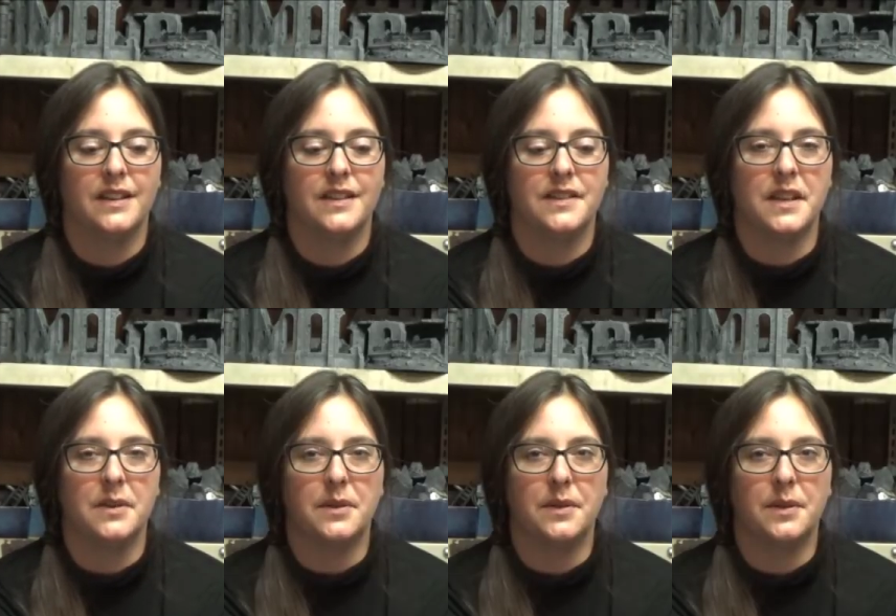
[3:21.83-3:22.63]

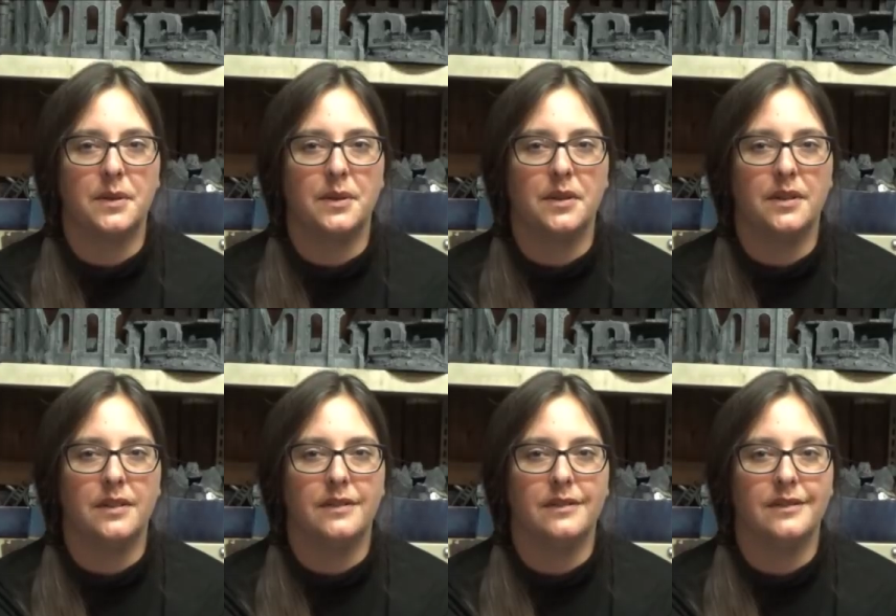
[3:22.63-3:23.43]
So
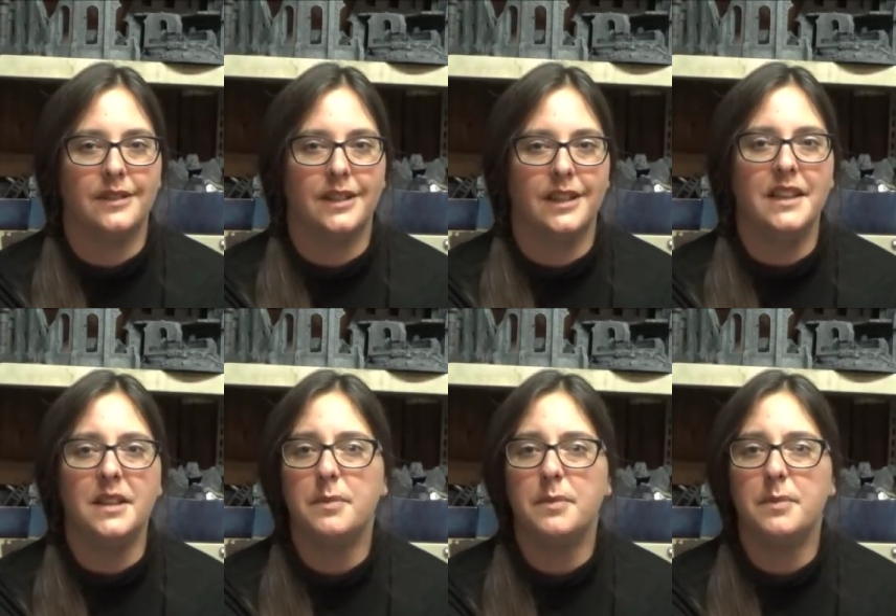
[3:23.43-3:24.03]
in the